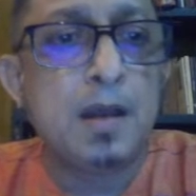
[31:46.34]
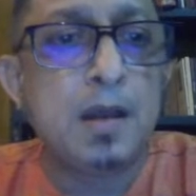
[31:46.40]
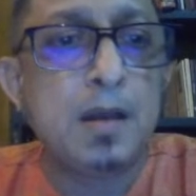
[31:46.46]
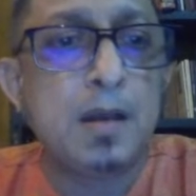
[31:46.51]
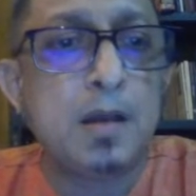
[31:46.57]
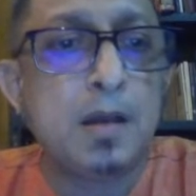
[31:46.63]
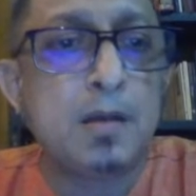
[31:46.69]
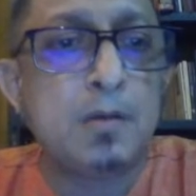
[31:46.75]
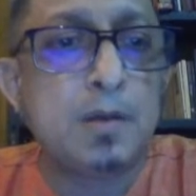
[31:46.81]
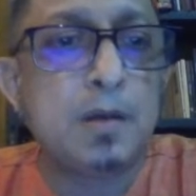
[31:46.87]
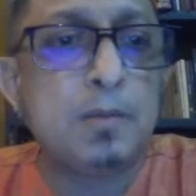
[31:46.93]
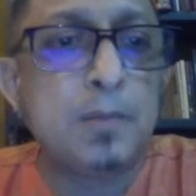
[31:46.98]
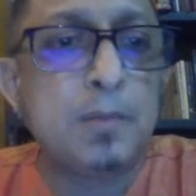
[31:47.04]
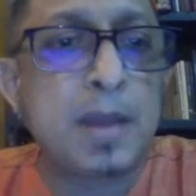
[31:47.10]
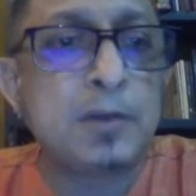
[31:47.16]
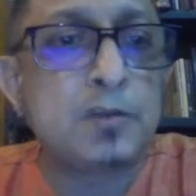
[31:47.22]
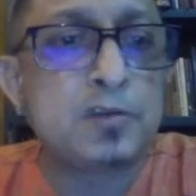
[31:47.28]

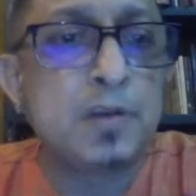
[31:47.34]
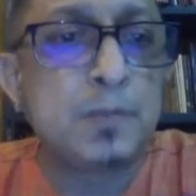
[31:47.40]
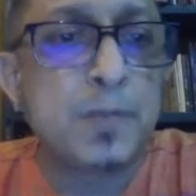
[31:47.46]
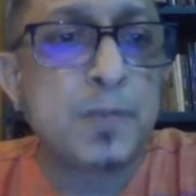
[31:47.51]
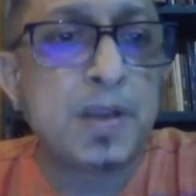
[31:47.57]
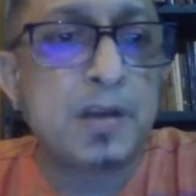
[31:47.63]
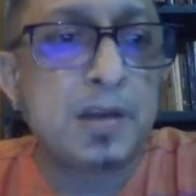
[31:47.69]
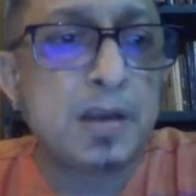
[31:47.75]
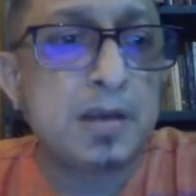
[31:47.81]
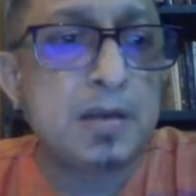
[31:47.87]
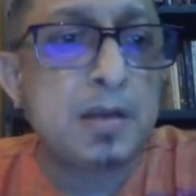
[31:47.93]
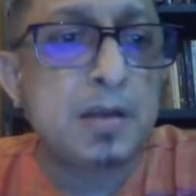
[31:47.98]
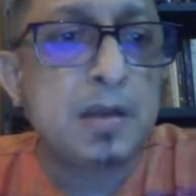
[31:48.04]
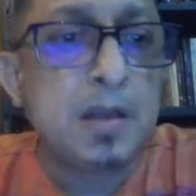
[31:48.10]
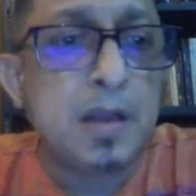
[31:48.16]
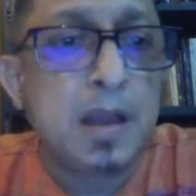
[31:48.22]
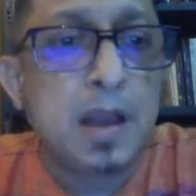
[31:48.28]
manuscript
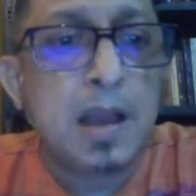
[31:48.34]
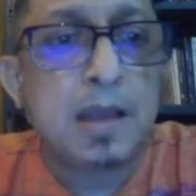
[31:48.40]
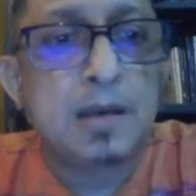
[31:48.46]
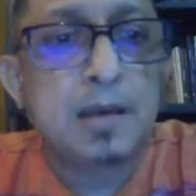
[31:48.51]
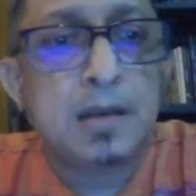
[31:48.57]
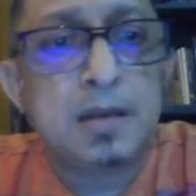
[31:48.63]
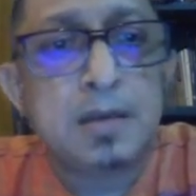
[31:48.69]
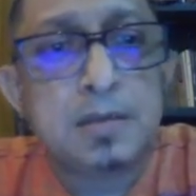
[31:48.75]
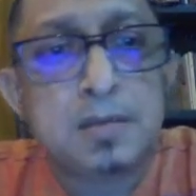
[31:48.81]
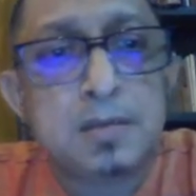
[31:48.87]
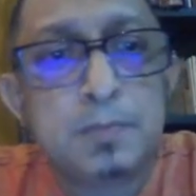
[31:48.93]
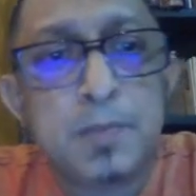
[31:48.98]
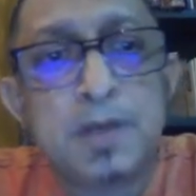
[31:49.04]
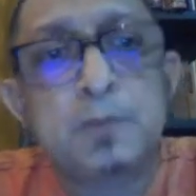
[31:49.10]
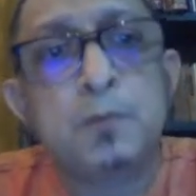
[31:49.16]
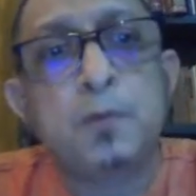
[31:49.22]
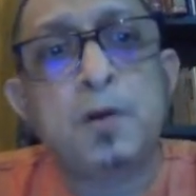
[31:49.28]
period, and it is.
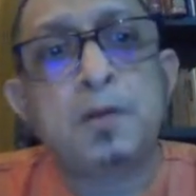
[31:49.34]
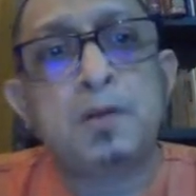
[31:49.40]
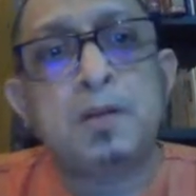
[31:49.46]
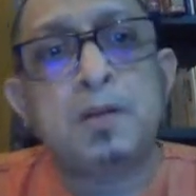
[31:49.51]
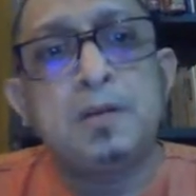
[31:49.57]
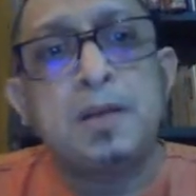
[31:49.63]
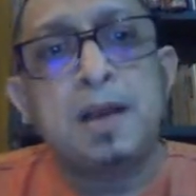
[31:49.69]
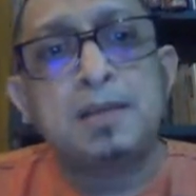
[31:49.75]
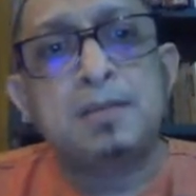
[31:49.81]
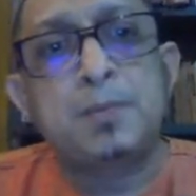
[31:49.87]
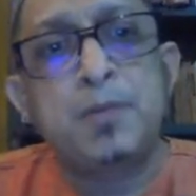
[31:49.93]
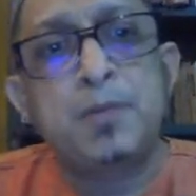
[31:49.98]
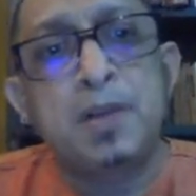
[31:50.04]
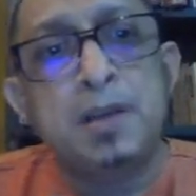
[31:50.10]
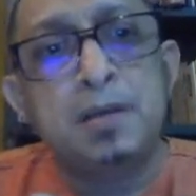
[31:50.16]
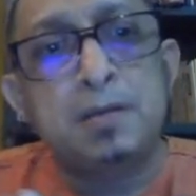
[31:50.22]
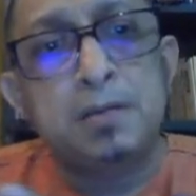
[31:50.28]
But what does
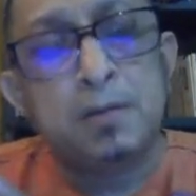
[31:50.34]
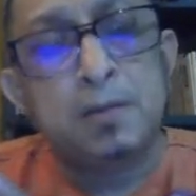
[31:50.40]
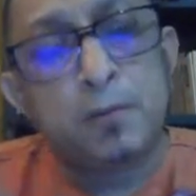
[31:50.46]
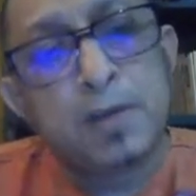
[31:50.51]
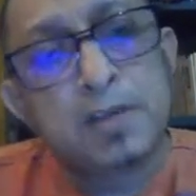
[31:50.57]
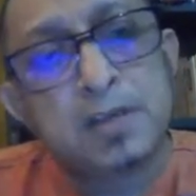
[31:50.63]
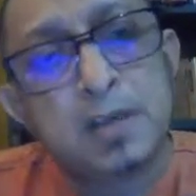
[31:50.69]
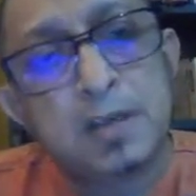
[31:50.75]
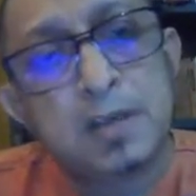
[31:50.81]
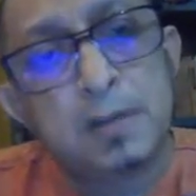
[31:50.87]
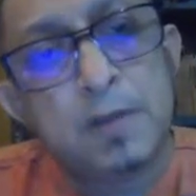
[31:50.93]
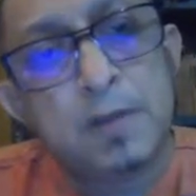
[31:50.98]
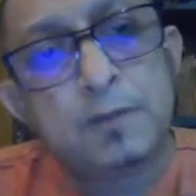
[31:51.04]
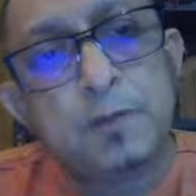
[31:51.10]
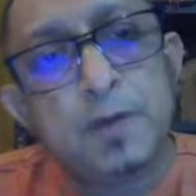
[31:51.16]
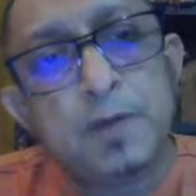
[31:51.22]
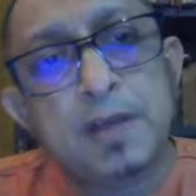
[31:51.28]
print? The question that
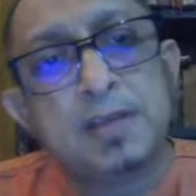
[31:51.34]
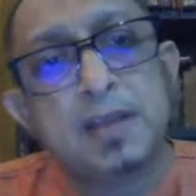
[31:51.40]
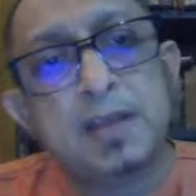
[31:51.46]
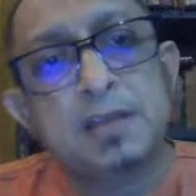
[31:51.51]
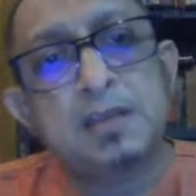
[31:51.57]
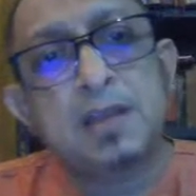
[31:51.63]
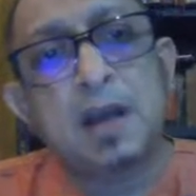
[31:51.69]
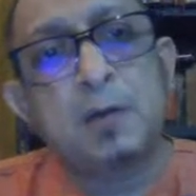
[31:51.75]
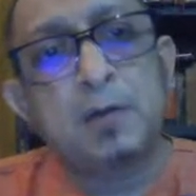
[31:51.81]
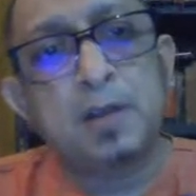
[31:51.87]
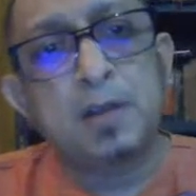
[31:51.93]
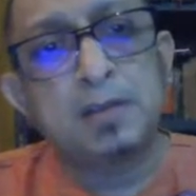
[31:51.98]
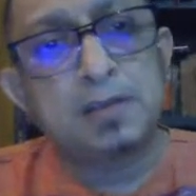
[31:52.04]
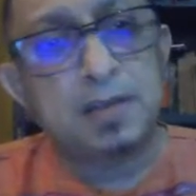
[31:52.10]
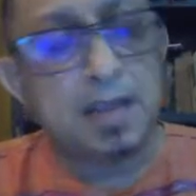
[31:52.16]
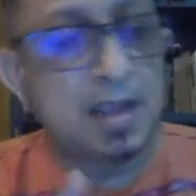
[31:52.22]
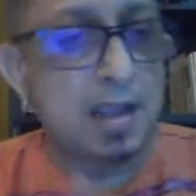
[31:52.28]
we have to ask is how
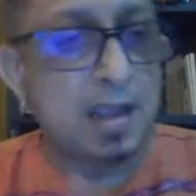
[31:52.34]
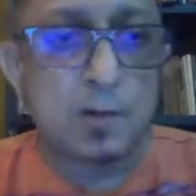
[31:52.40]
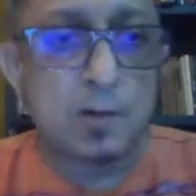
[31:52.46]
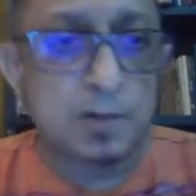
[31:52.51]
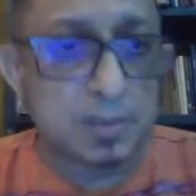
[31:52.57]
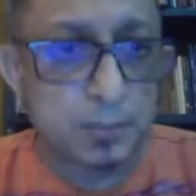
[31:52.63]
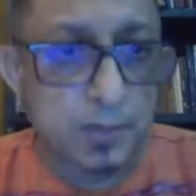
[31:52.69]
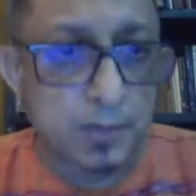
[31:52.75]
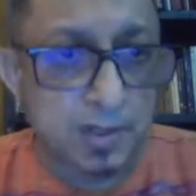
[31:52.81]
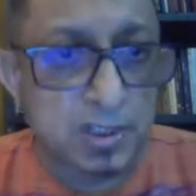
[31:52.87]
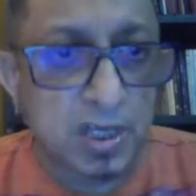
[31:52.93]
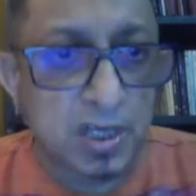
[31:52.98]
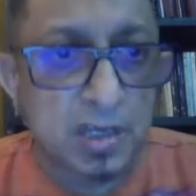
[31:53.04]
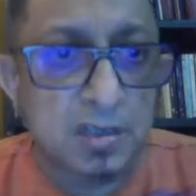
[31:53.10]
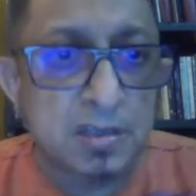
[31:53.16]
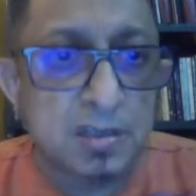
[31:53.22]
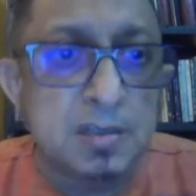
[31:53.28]
does print
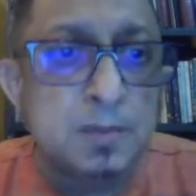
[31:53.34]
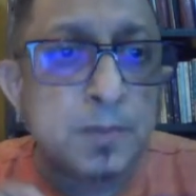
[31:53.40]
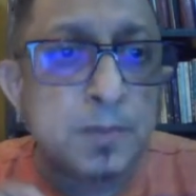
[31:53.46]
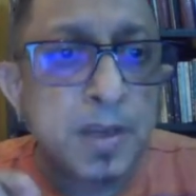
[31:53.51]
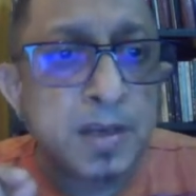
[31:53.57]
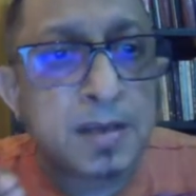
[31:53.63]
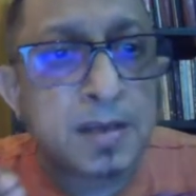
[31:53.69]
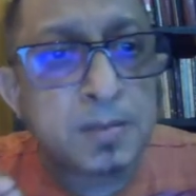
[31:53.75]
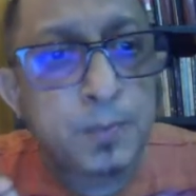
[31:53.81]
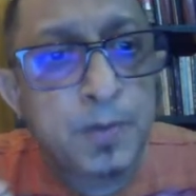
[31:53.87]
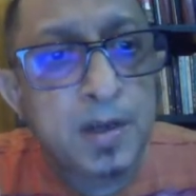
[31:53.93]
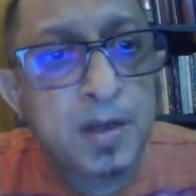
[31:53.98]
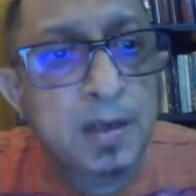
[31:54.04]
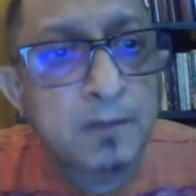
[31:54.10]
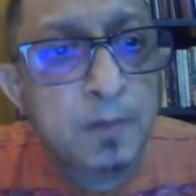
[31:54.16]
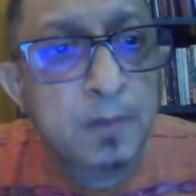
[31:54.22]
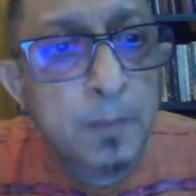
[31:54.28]
change this? B, does
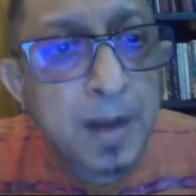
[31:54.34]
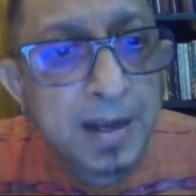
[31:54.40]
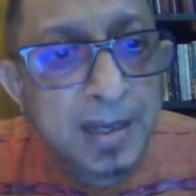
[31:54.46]
print have a